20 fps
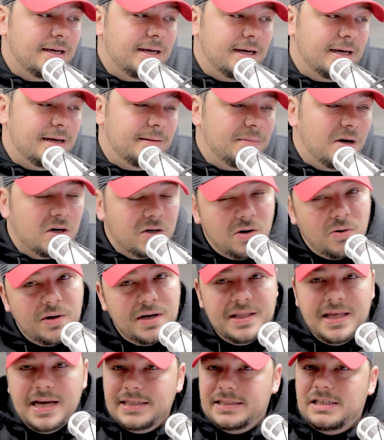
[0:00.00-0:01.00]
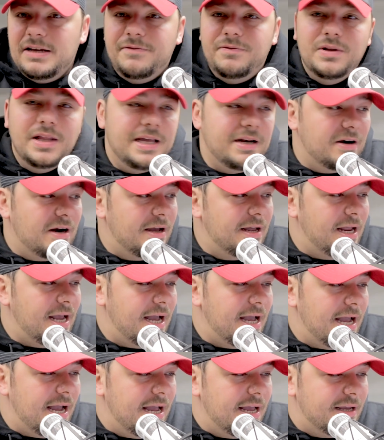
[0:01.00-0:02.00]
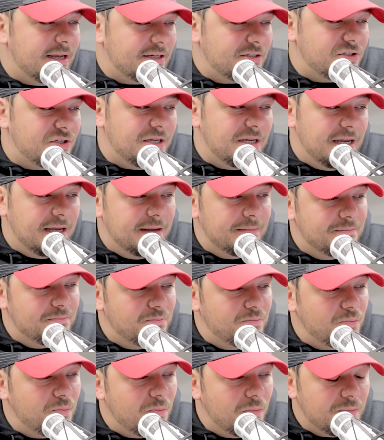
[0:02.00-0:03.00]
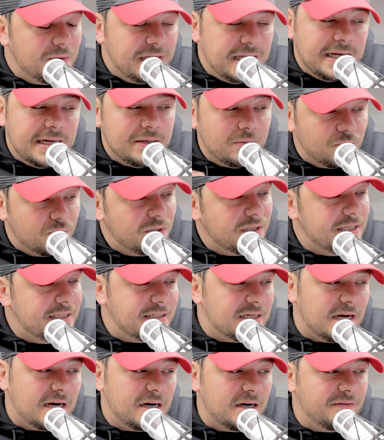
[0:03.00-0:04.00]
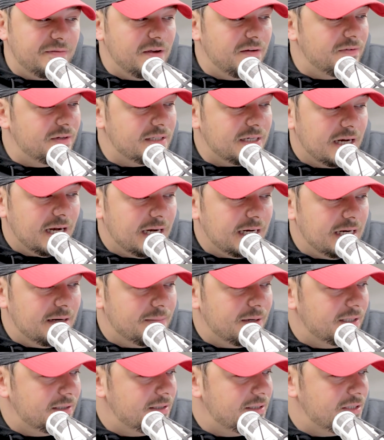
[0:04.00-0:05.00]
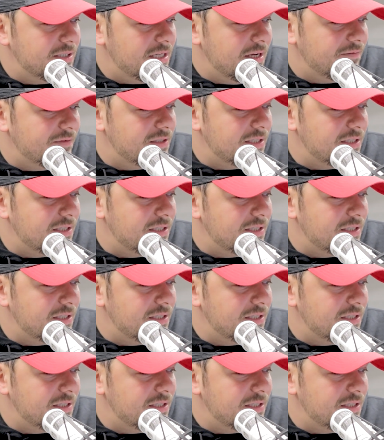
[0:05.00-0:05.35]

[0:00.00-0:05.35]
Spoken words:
I'll go into that stuff later. I actually am getting really tired of even talking about this stuff.